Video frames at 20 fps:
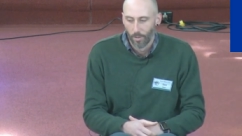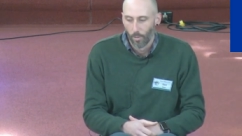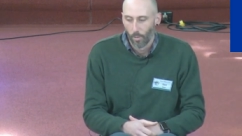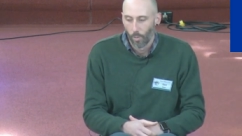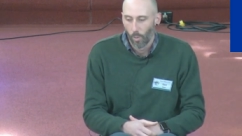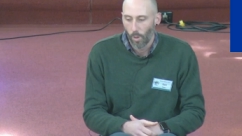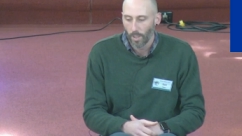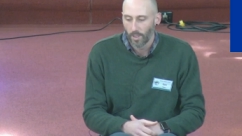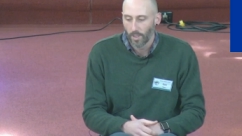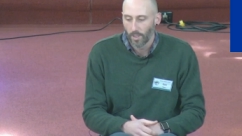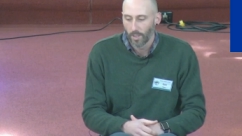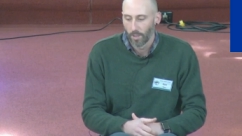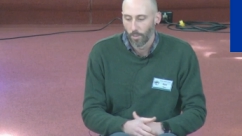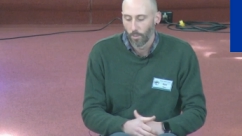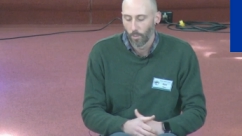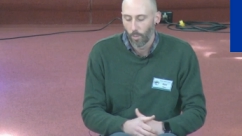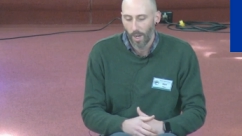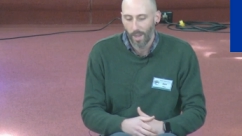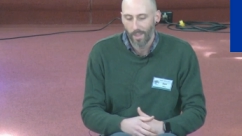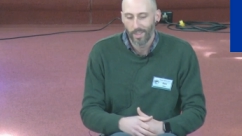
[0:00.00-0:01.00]
what's
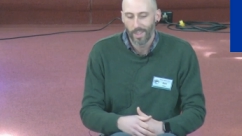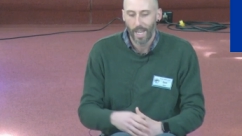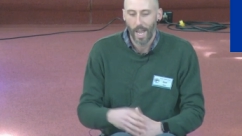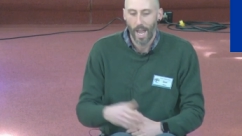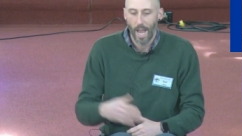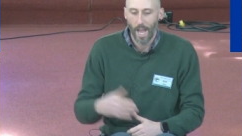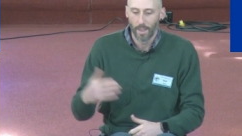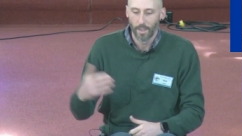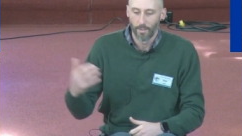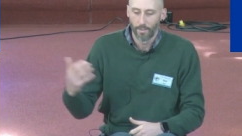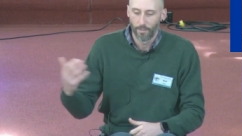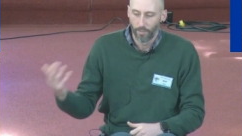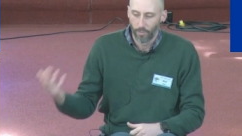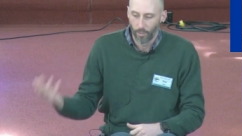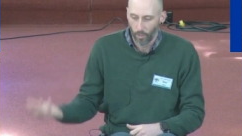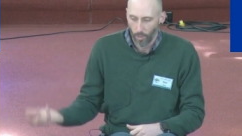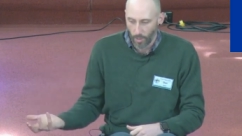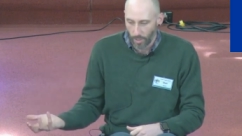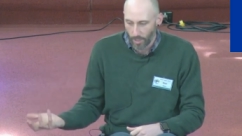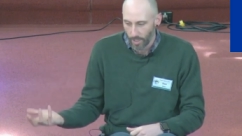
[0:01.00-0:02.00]
one of the other
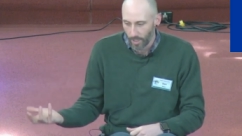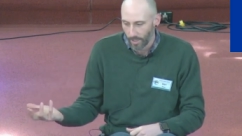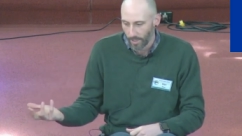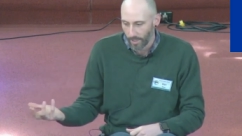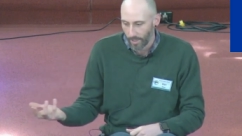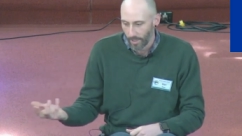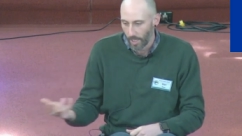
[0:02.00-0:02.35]
fruit